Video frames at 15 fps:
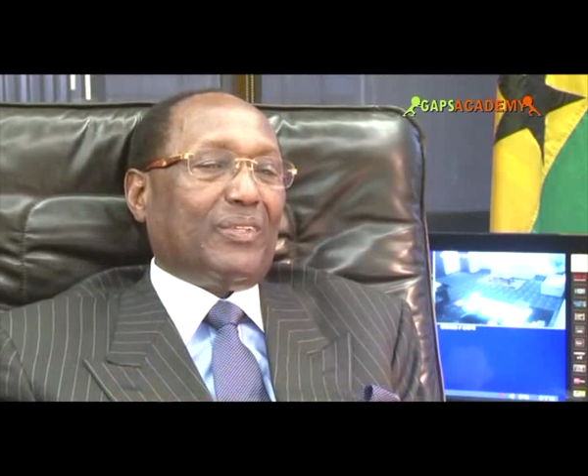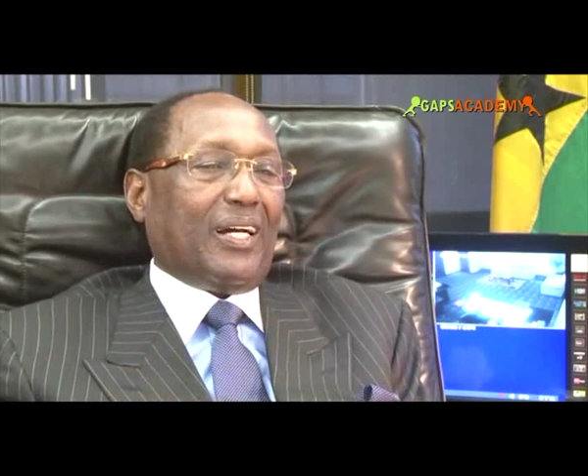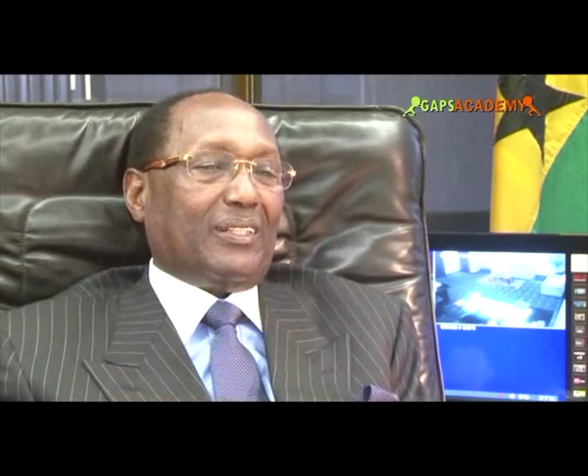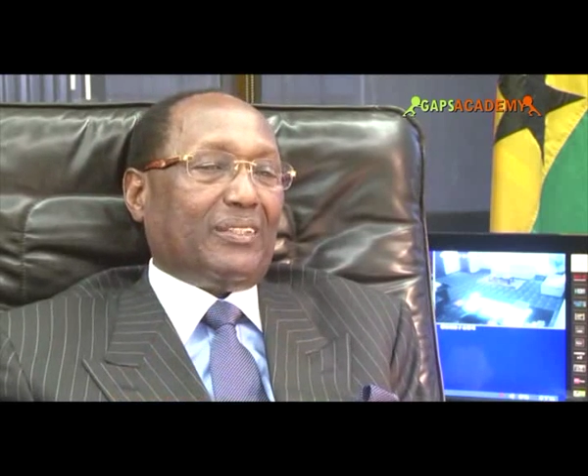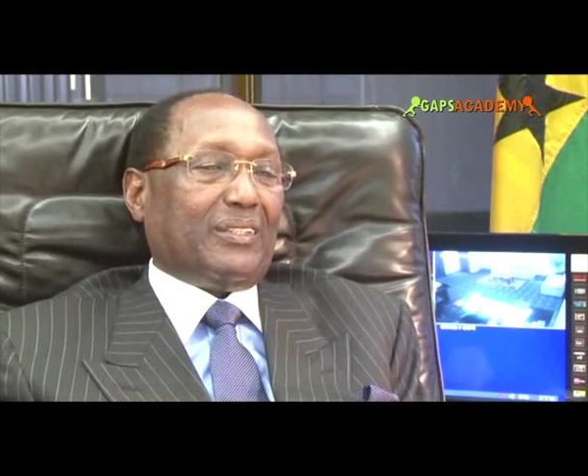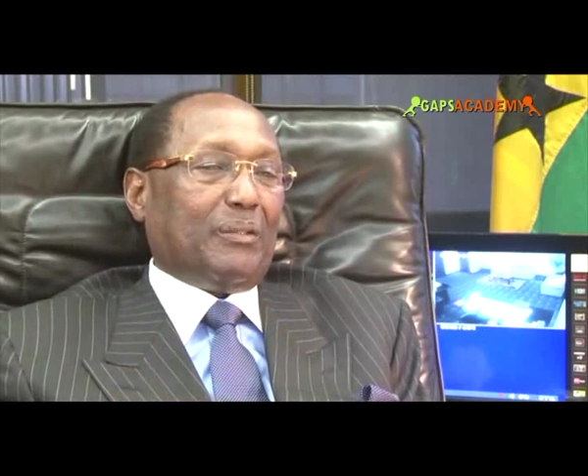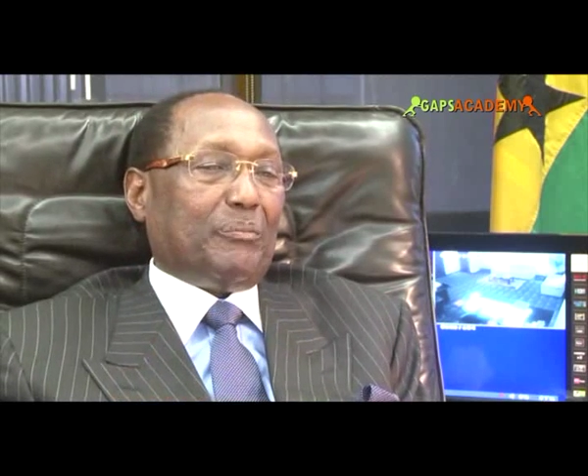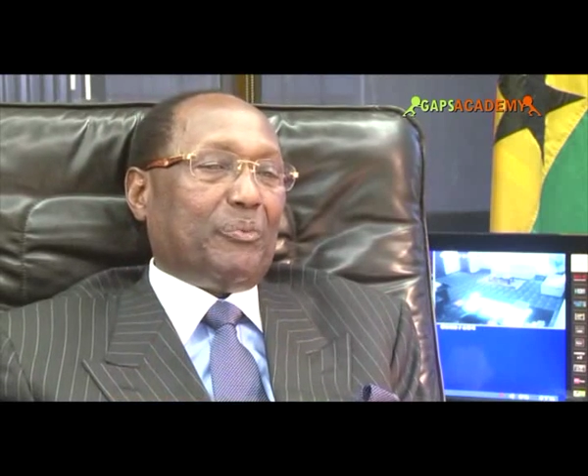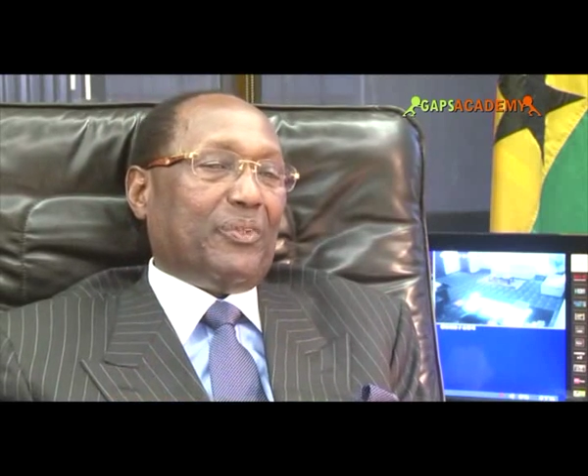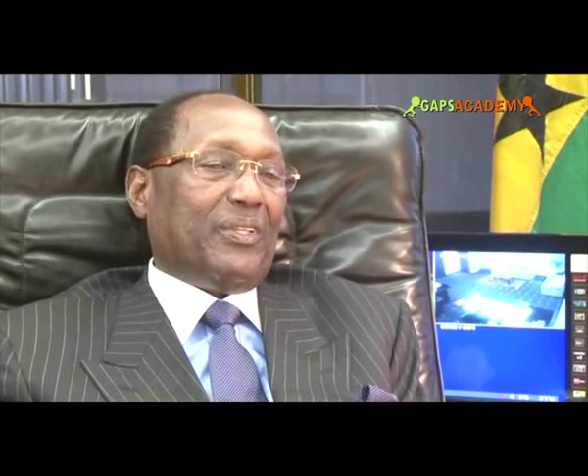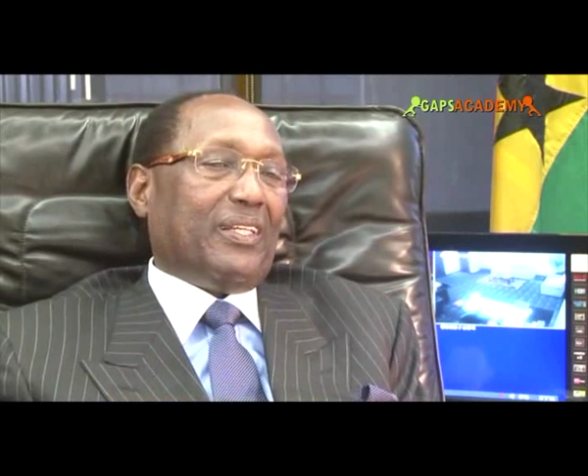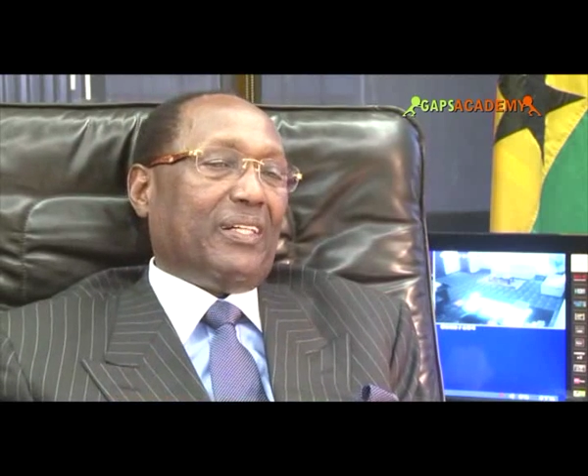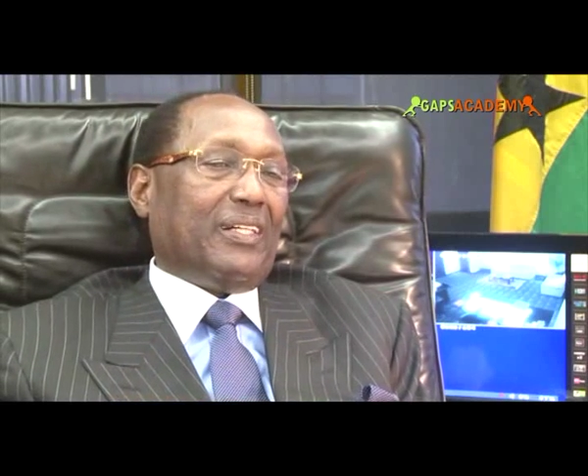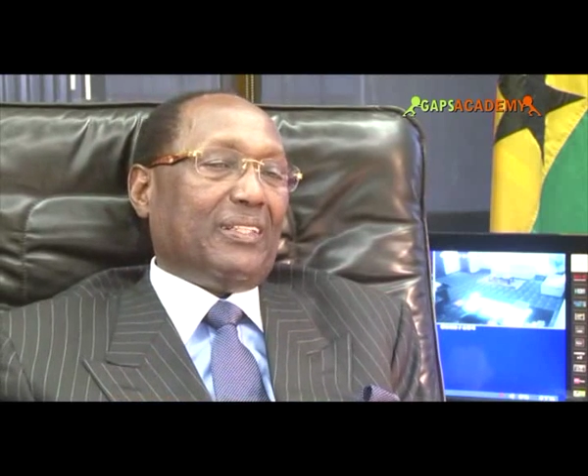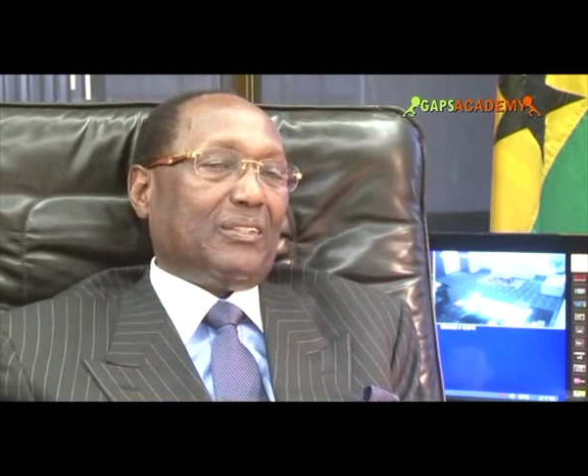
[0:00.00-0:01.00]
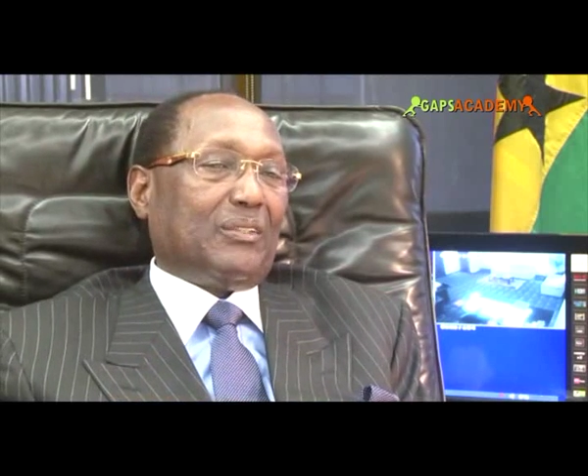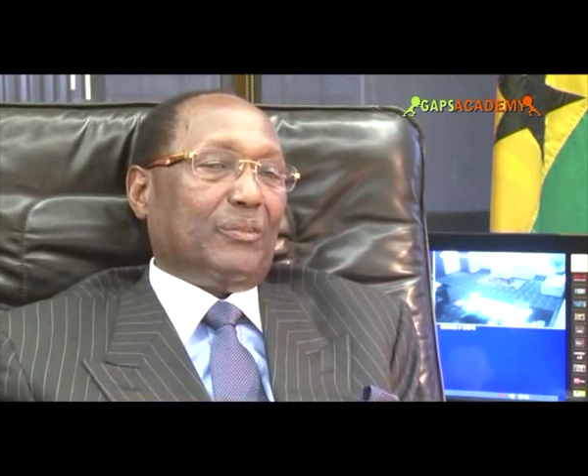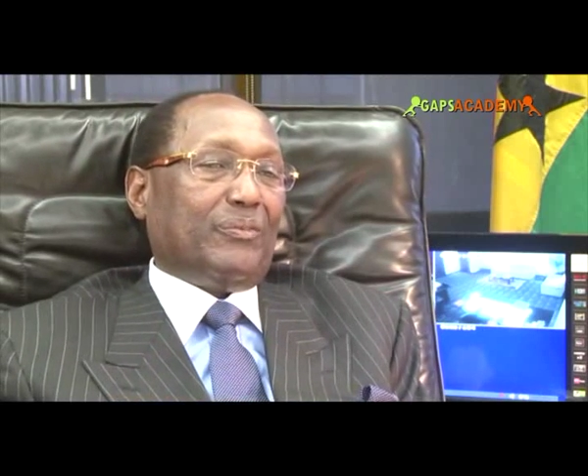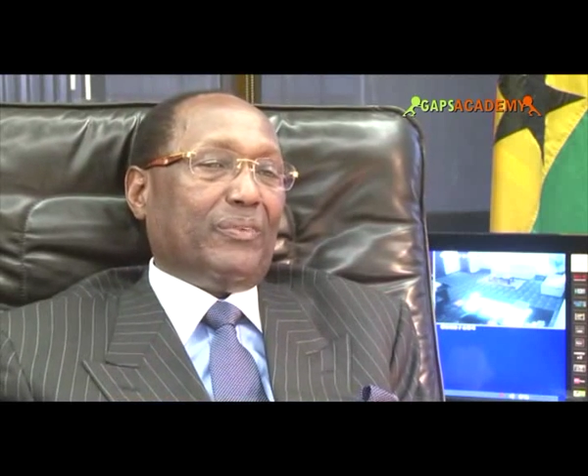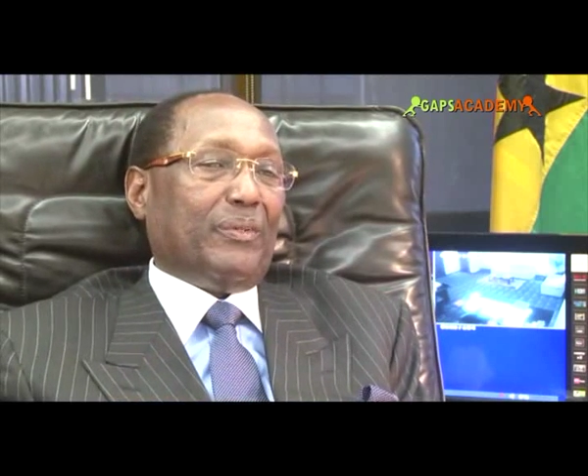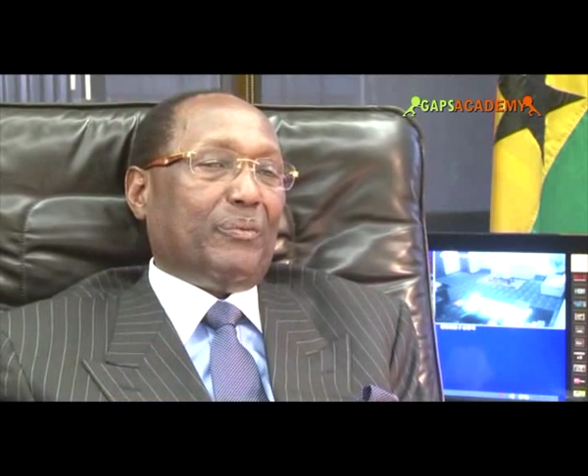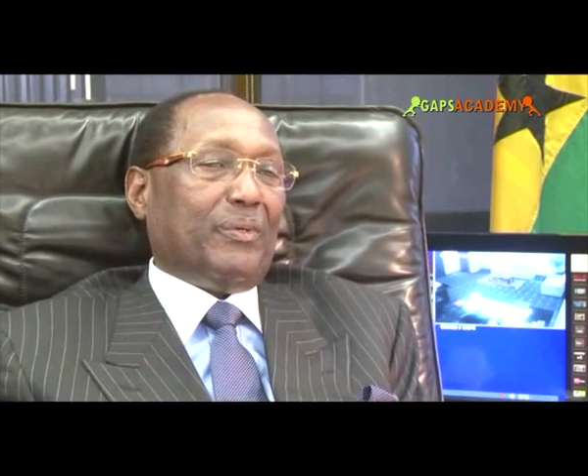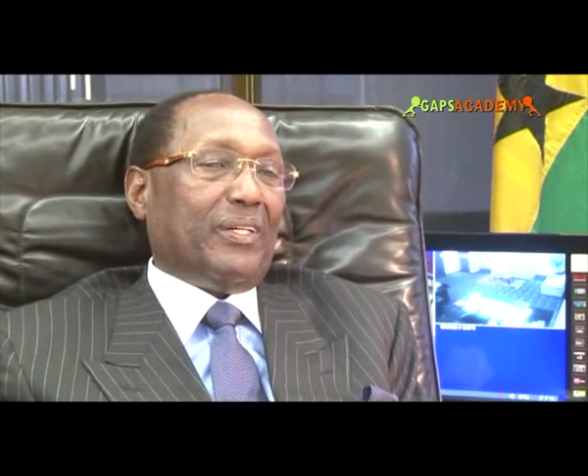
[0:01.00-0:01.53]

catch up with the rest of the